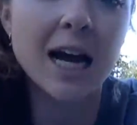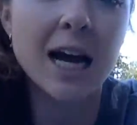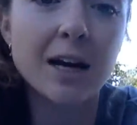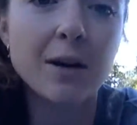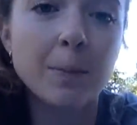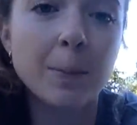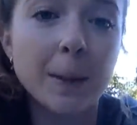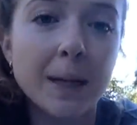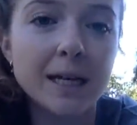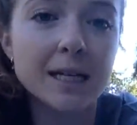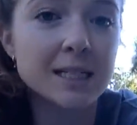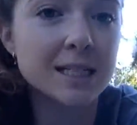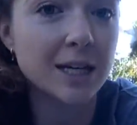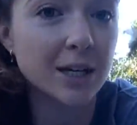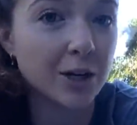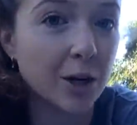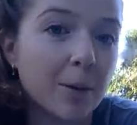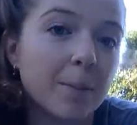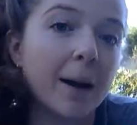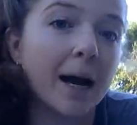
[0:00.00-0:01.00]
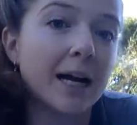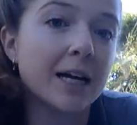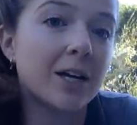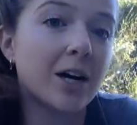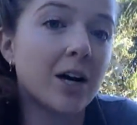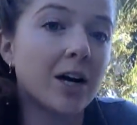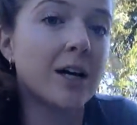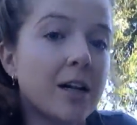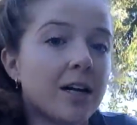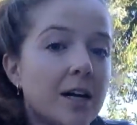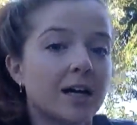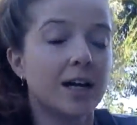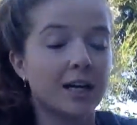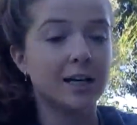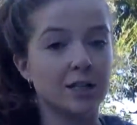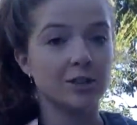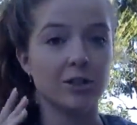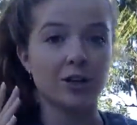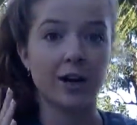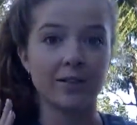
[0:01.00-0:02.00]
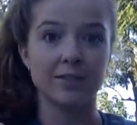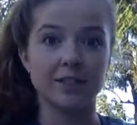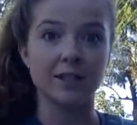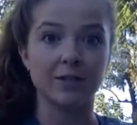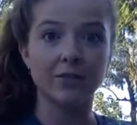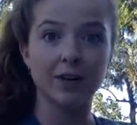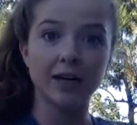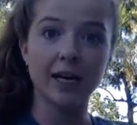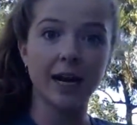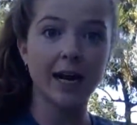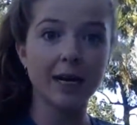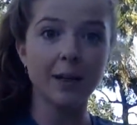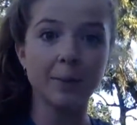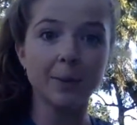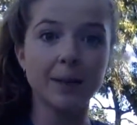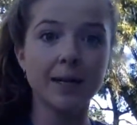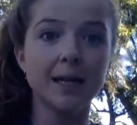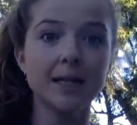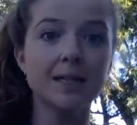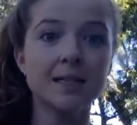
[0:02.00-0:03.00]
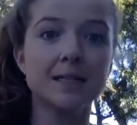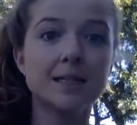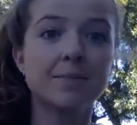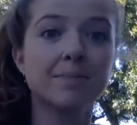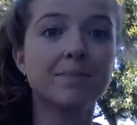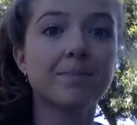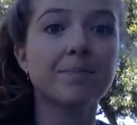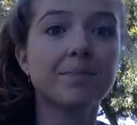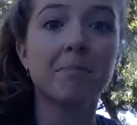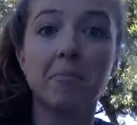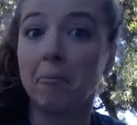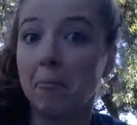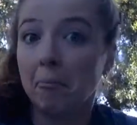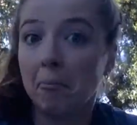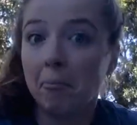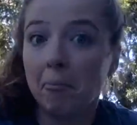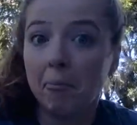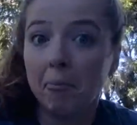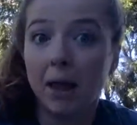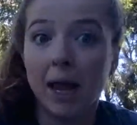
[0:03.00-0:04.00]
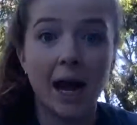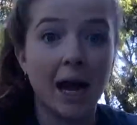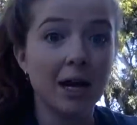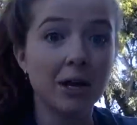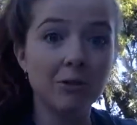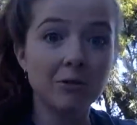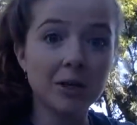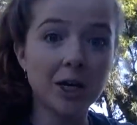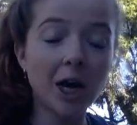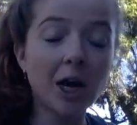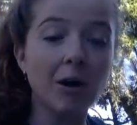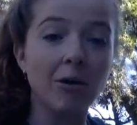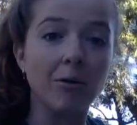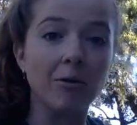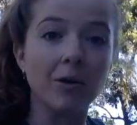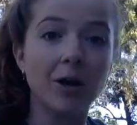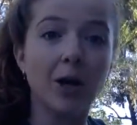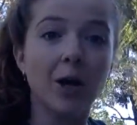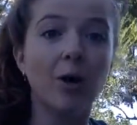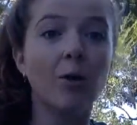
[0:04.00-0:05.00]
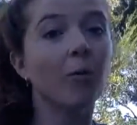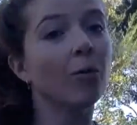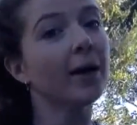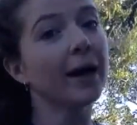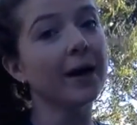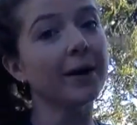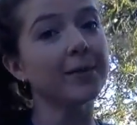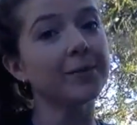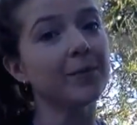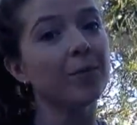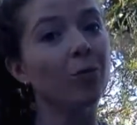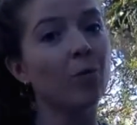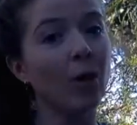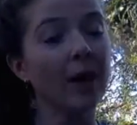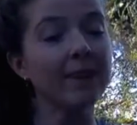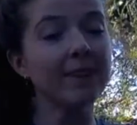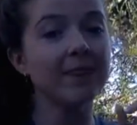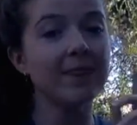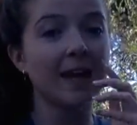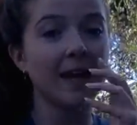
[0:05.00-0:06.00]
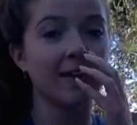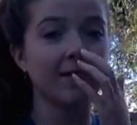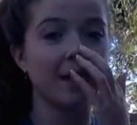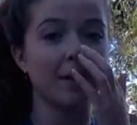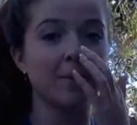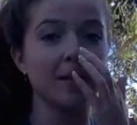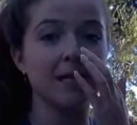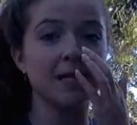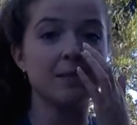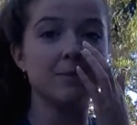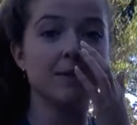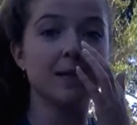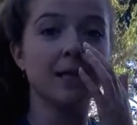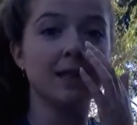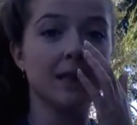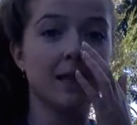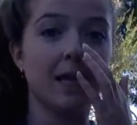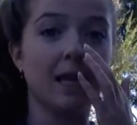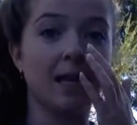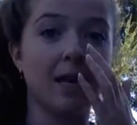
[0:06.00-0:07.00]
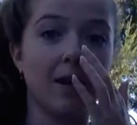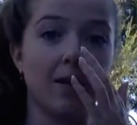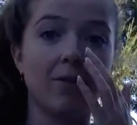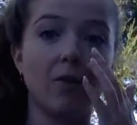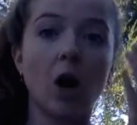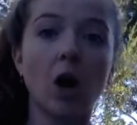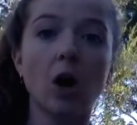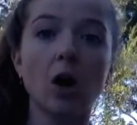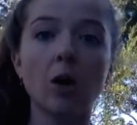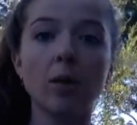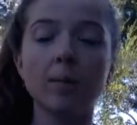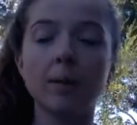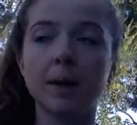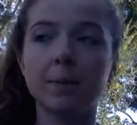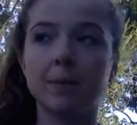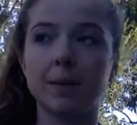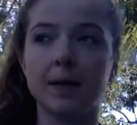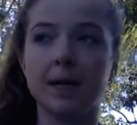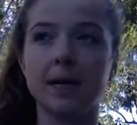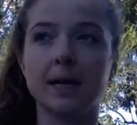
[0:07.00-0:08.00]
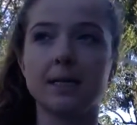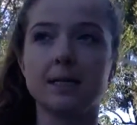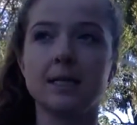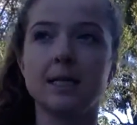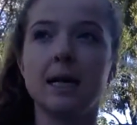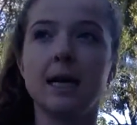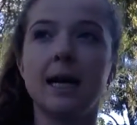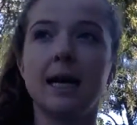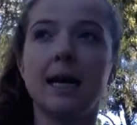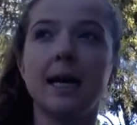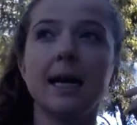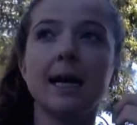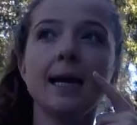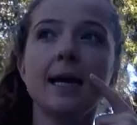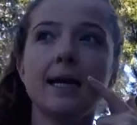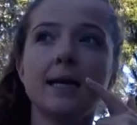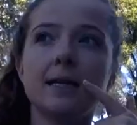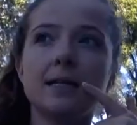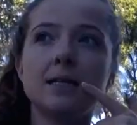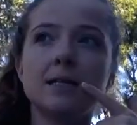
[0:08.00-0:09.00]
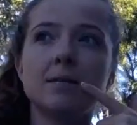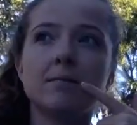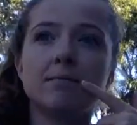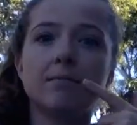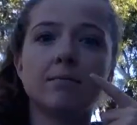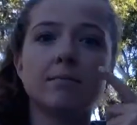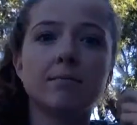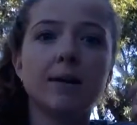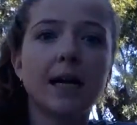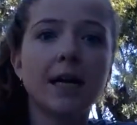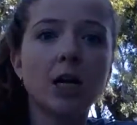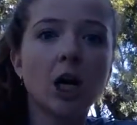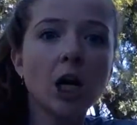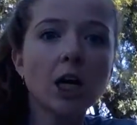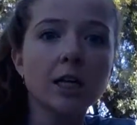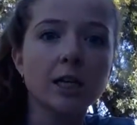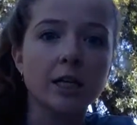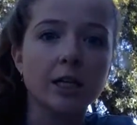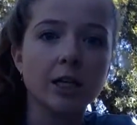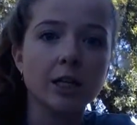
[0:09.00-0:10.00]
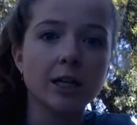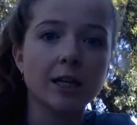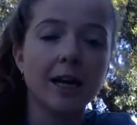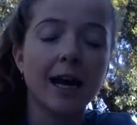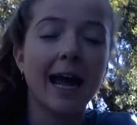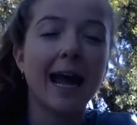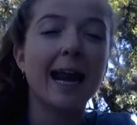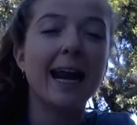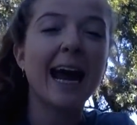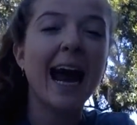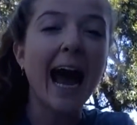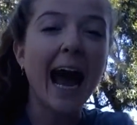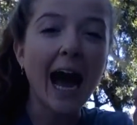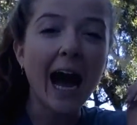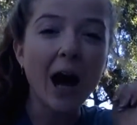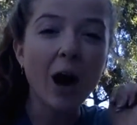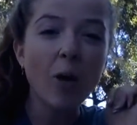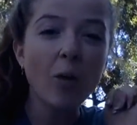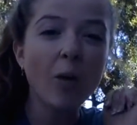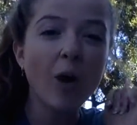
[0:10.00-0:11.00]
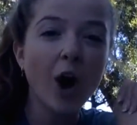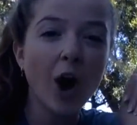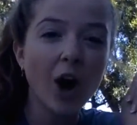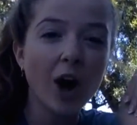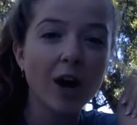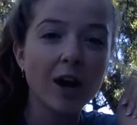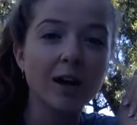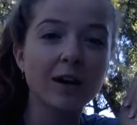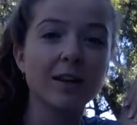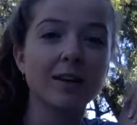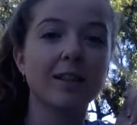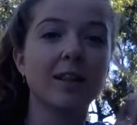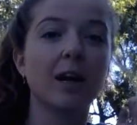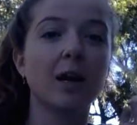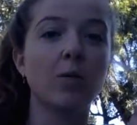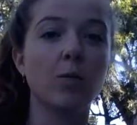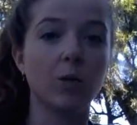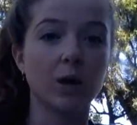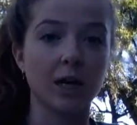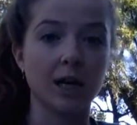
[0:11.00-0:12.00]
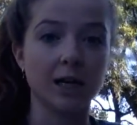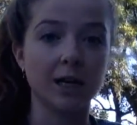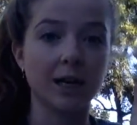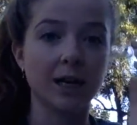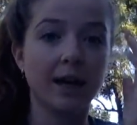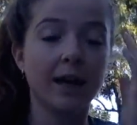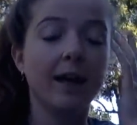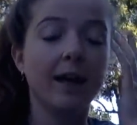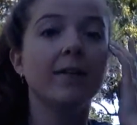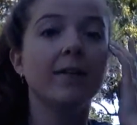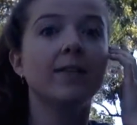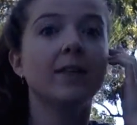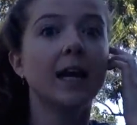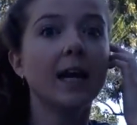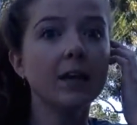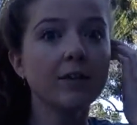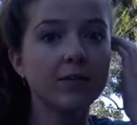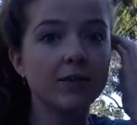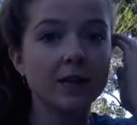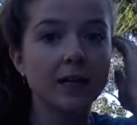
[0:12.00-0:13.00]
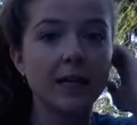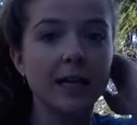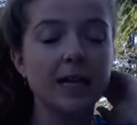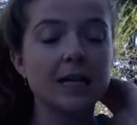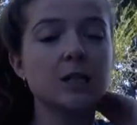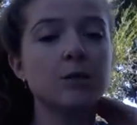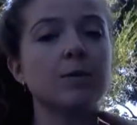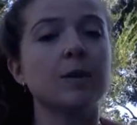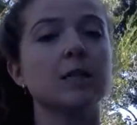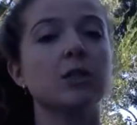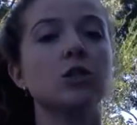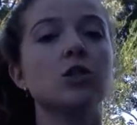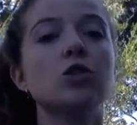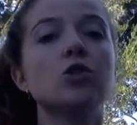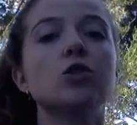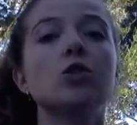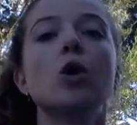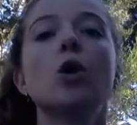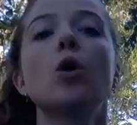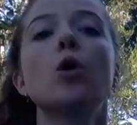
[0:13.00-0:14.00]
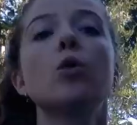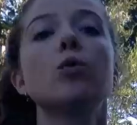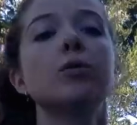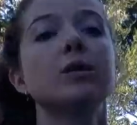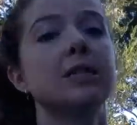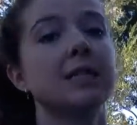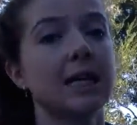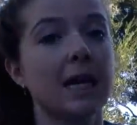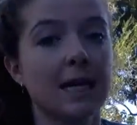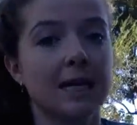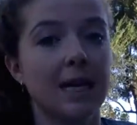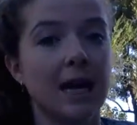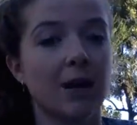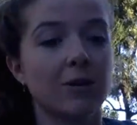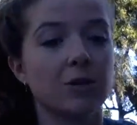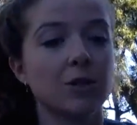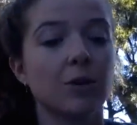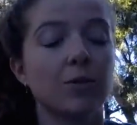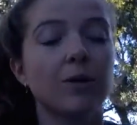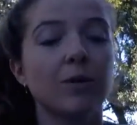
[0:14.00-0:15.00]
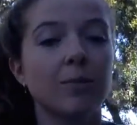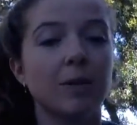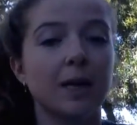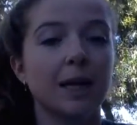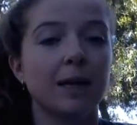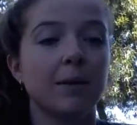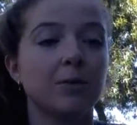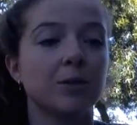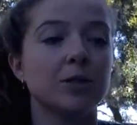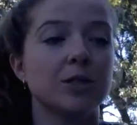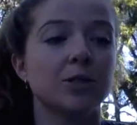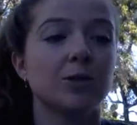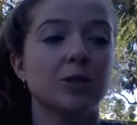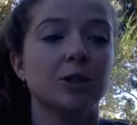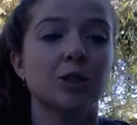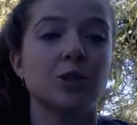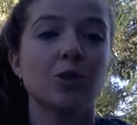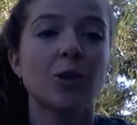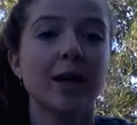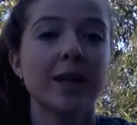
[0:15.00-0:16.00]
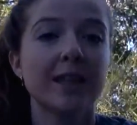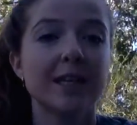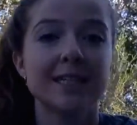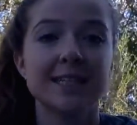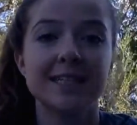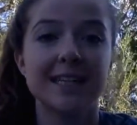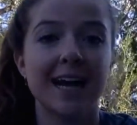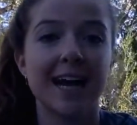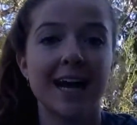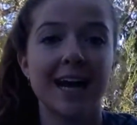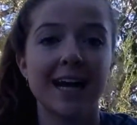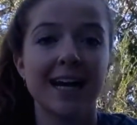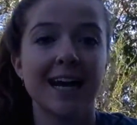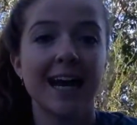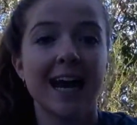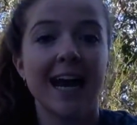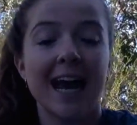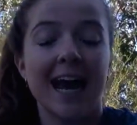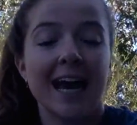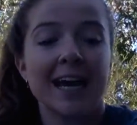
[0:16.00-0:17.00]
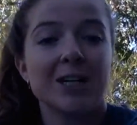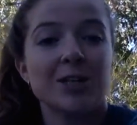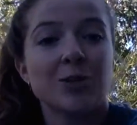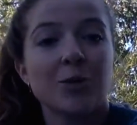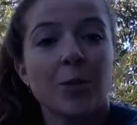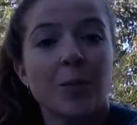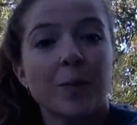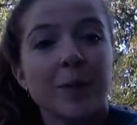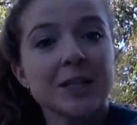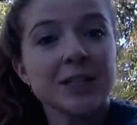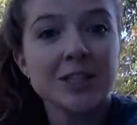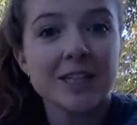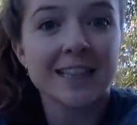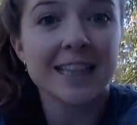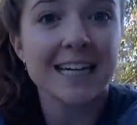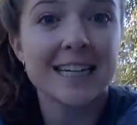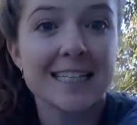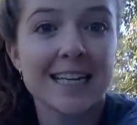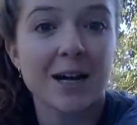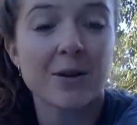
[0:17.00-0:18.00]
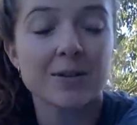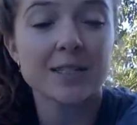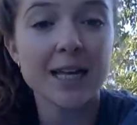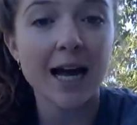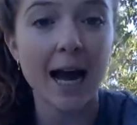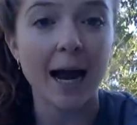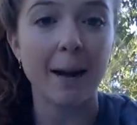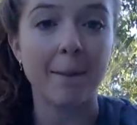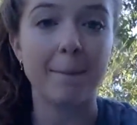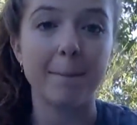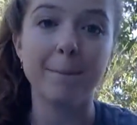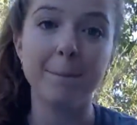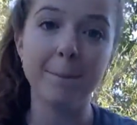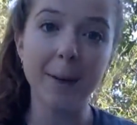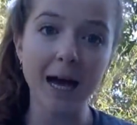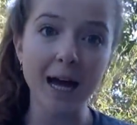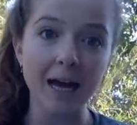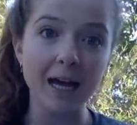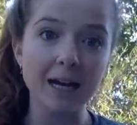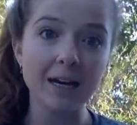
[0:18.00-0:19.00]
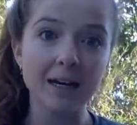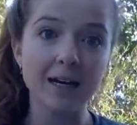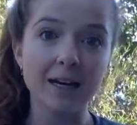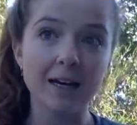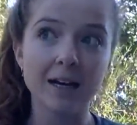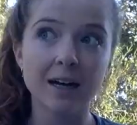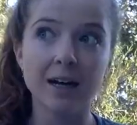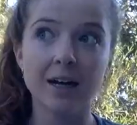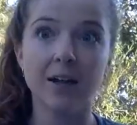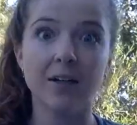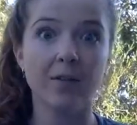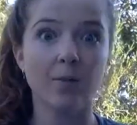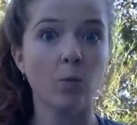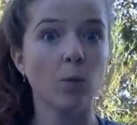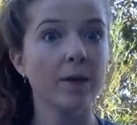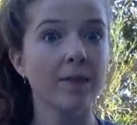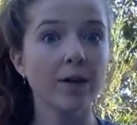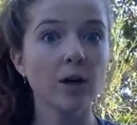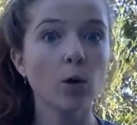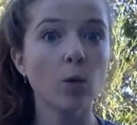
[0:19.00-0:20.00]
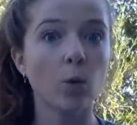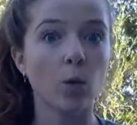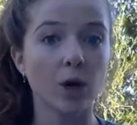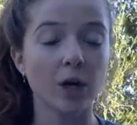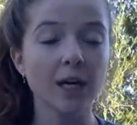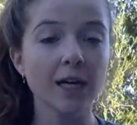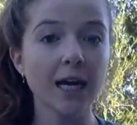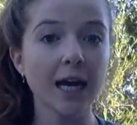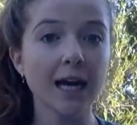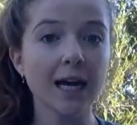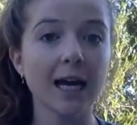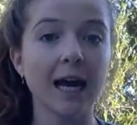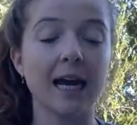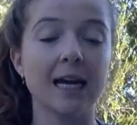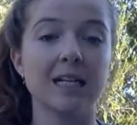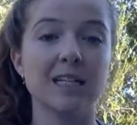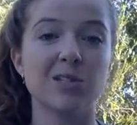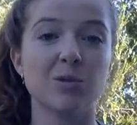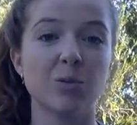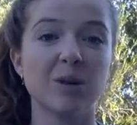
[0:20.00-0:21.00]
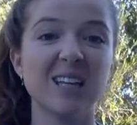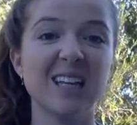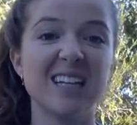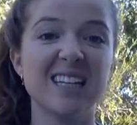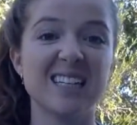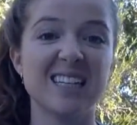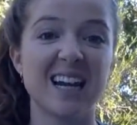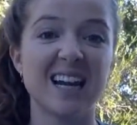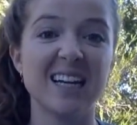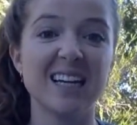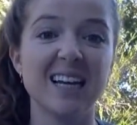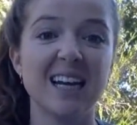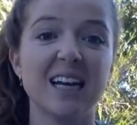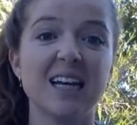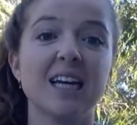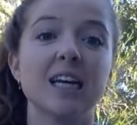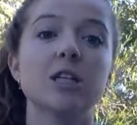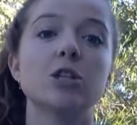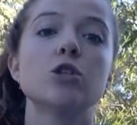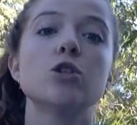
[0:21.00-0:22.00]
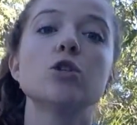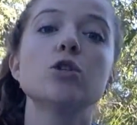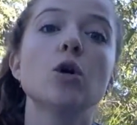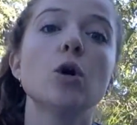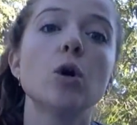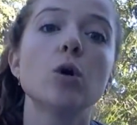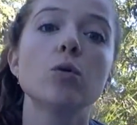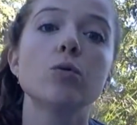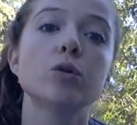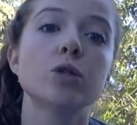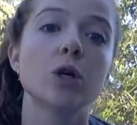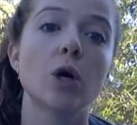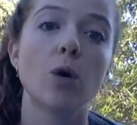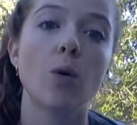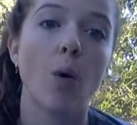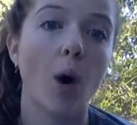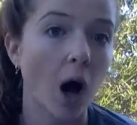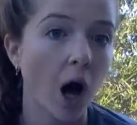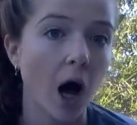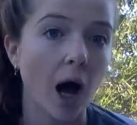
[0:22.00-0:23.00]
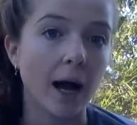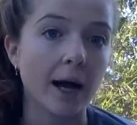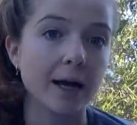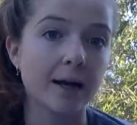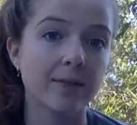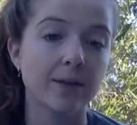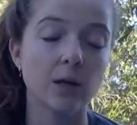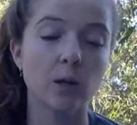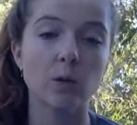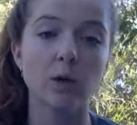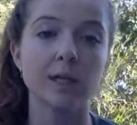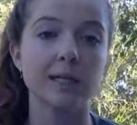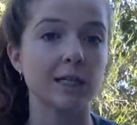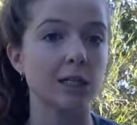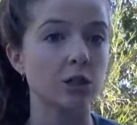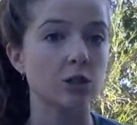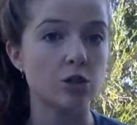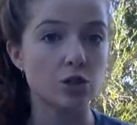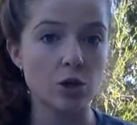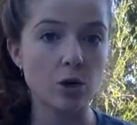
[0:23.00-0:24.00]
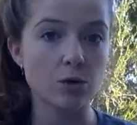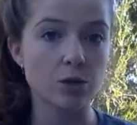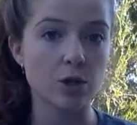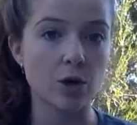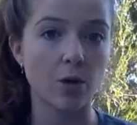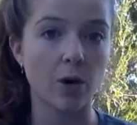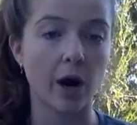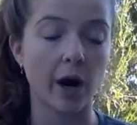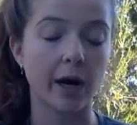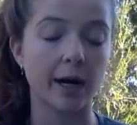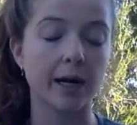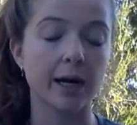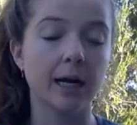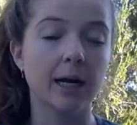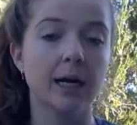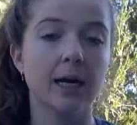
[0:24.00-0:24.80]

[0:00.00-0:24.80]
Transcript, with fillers: kind of plants in your backyard? Do you have different kind of plants? I don't know. Well, one thing that makes me think of all my plants is my gardener and how hard they work. Thankfully, it's been so sunny out, so we've been able to enjoy the sun and do a bunch of things outside. But when they're working and it's really sunny, it gets so, so hot, and they're working so, so hard.